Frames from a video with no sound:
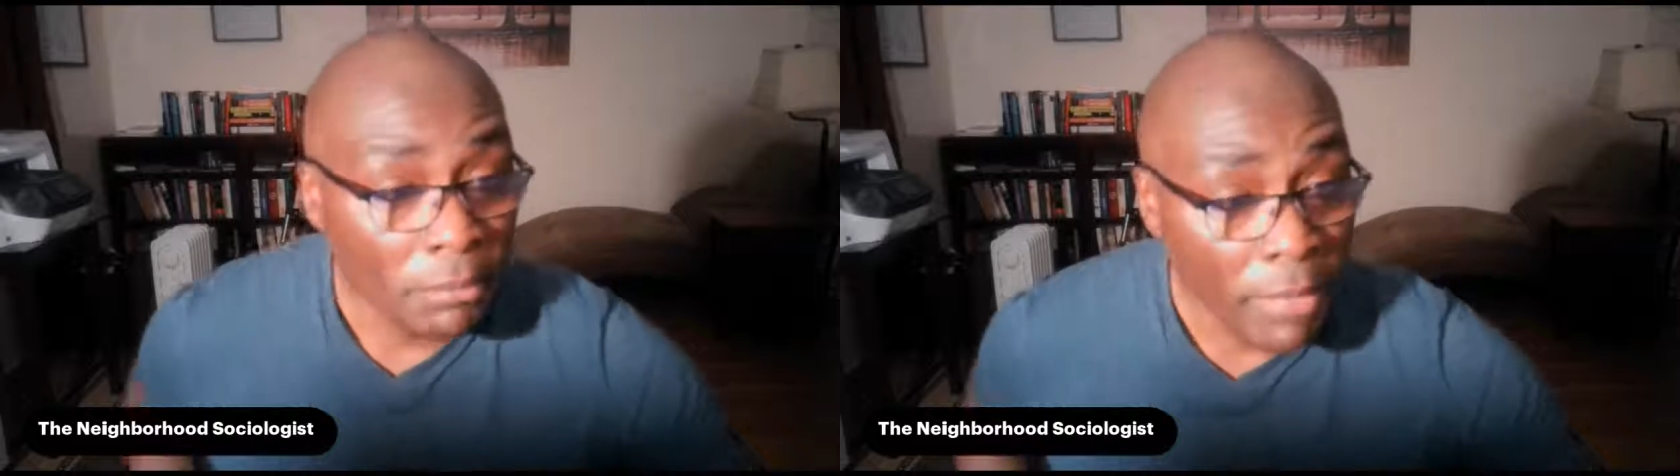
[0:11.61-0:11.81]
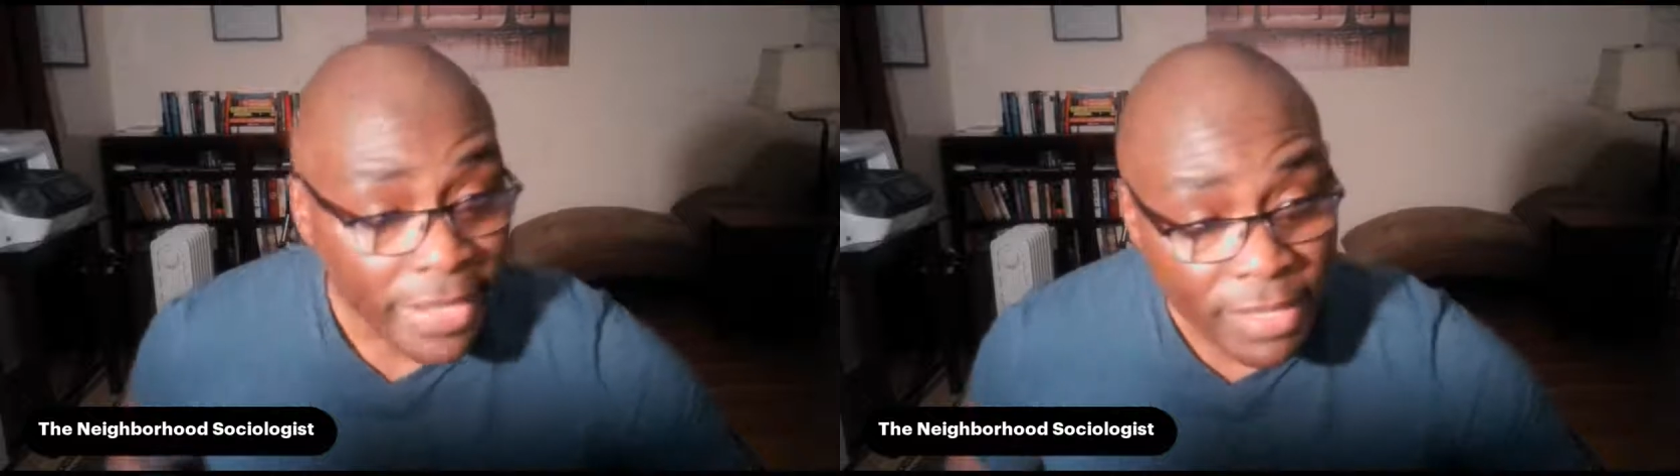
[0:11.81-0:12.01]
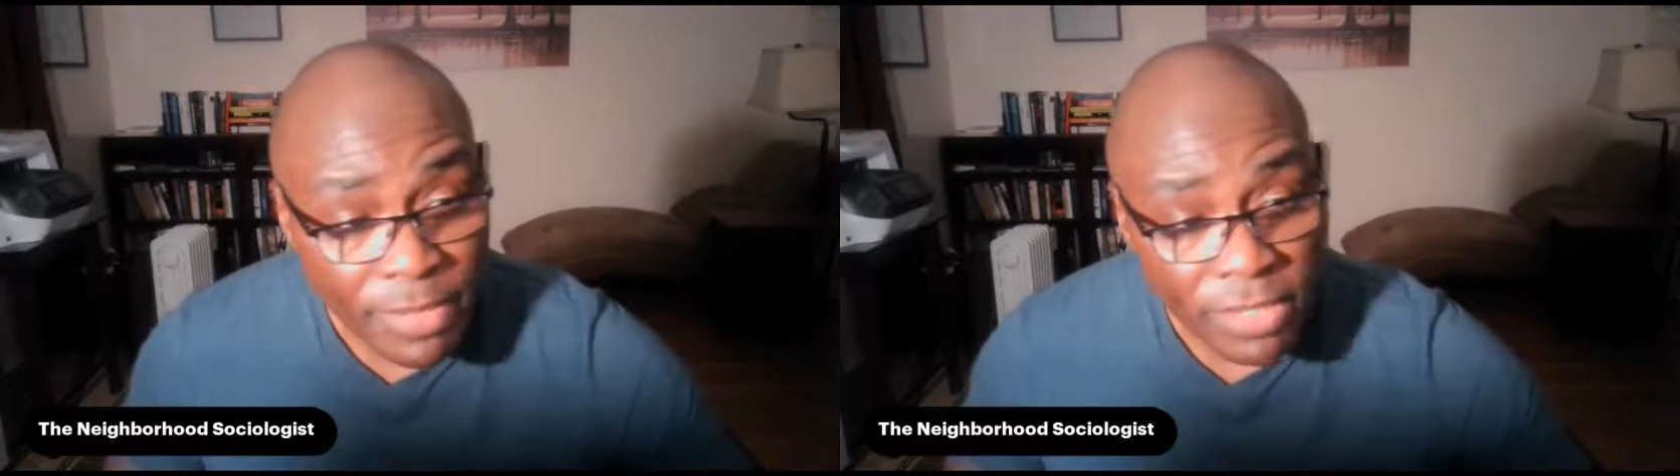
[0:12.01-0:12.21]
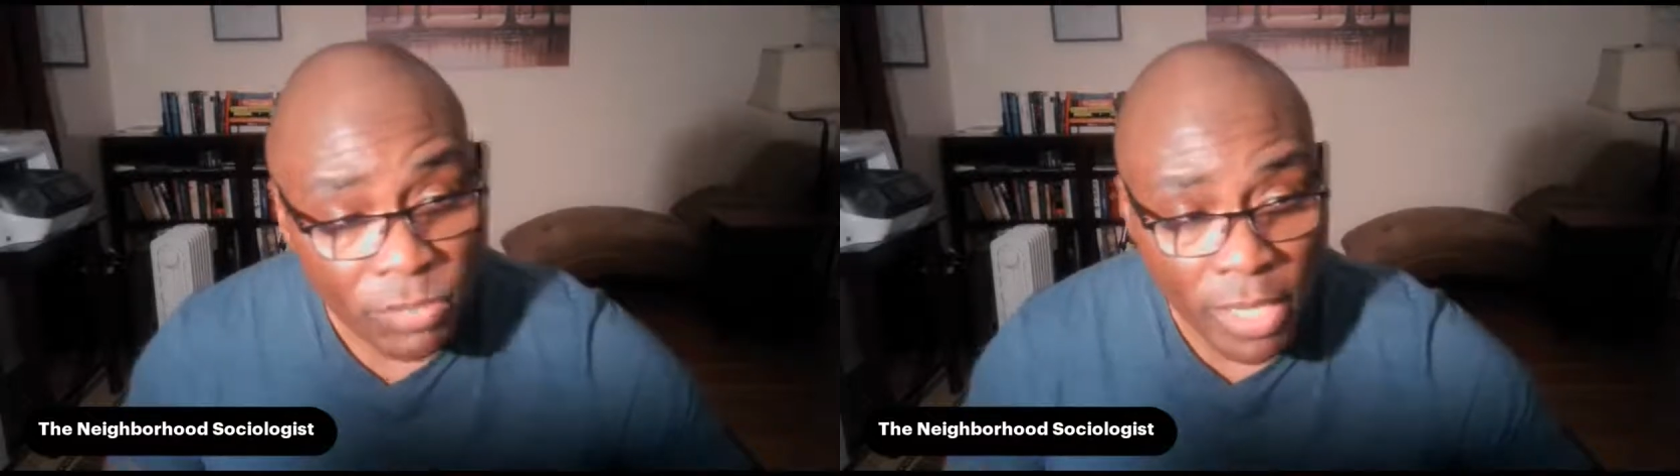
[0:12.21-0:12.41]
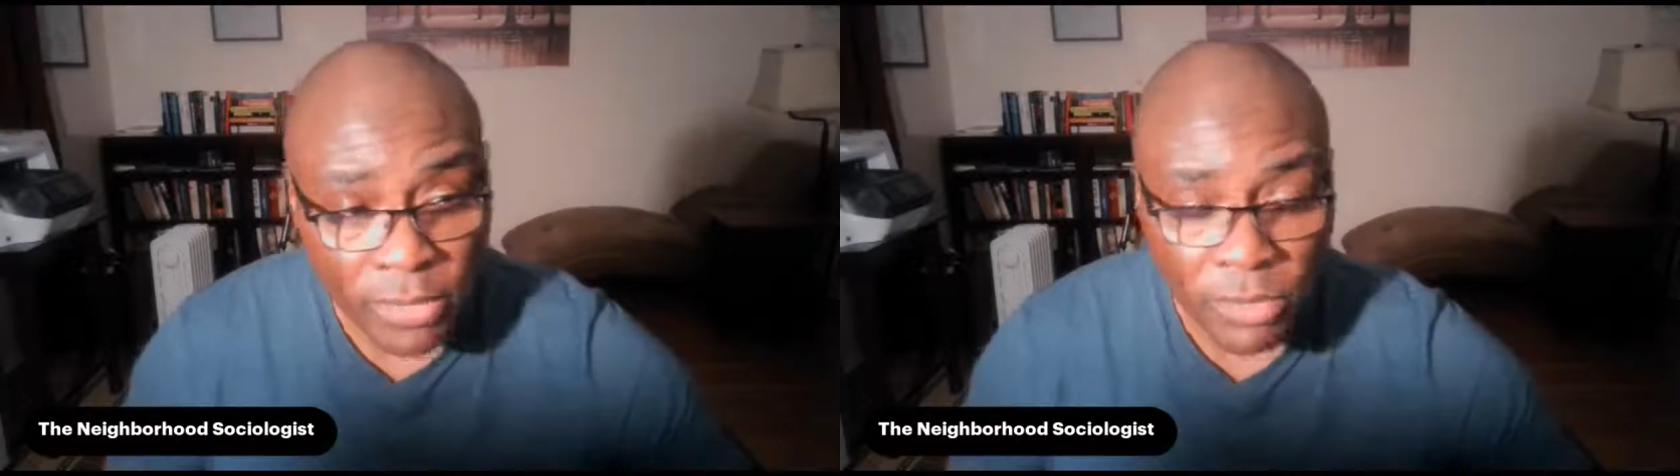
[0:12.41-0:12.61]
my name
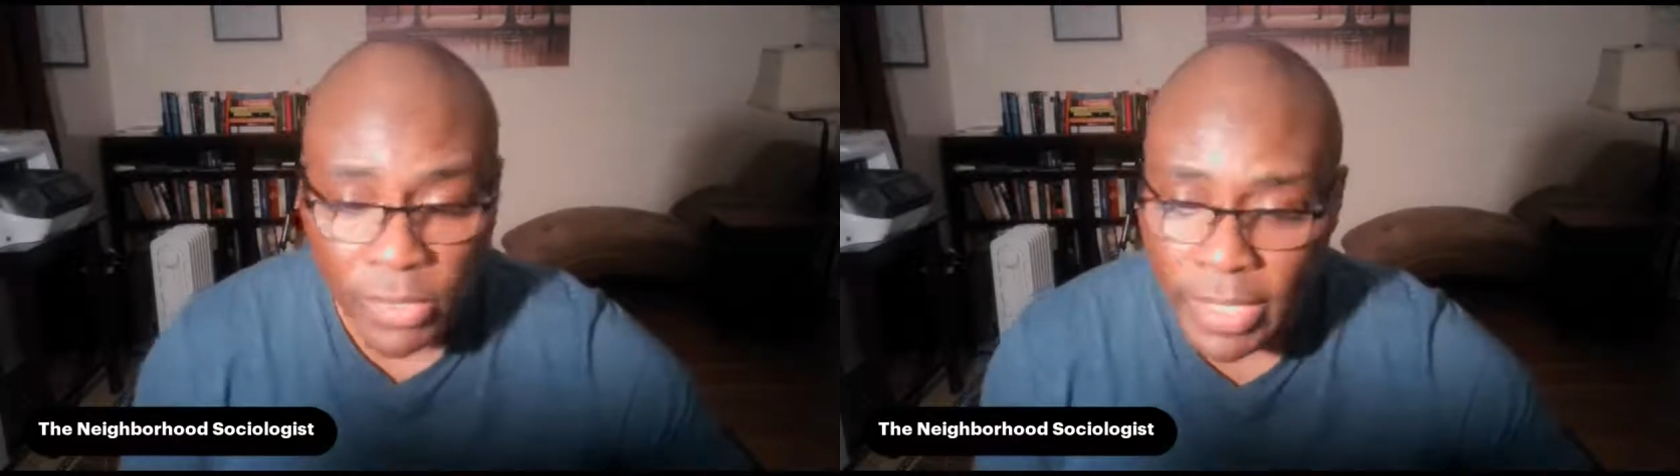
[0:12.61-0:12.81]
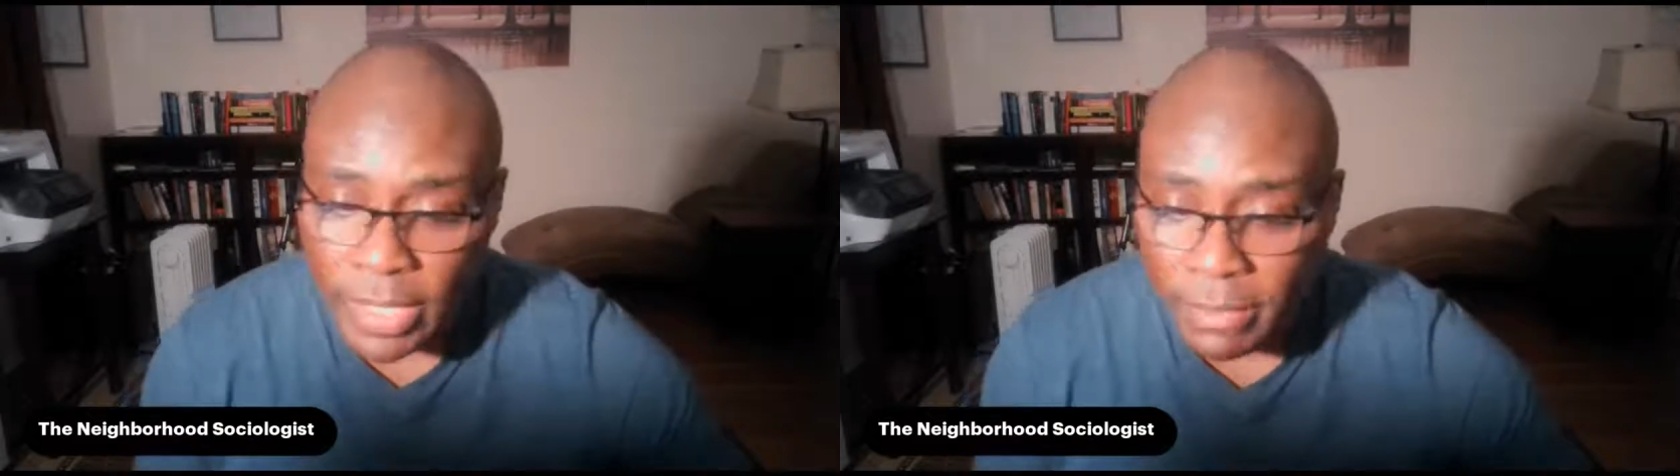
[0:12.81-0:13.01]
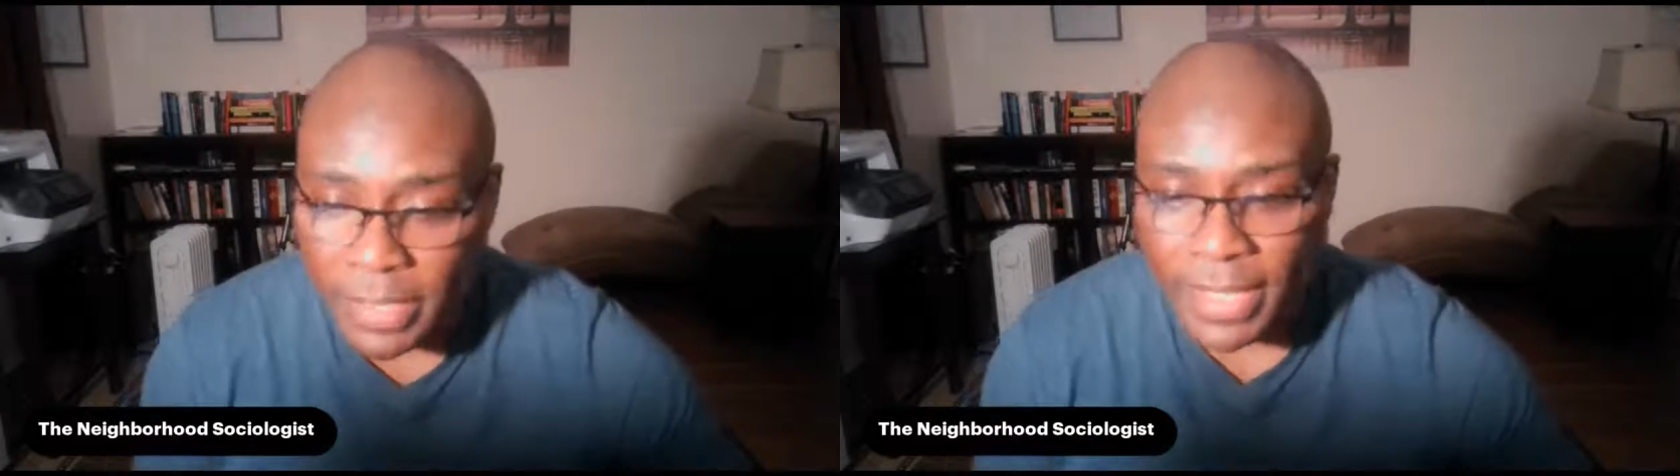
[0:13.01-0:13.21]
is Rod Graham,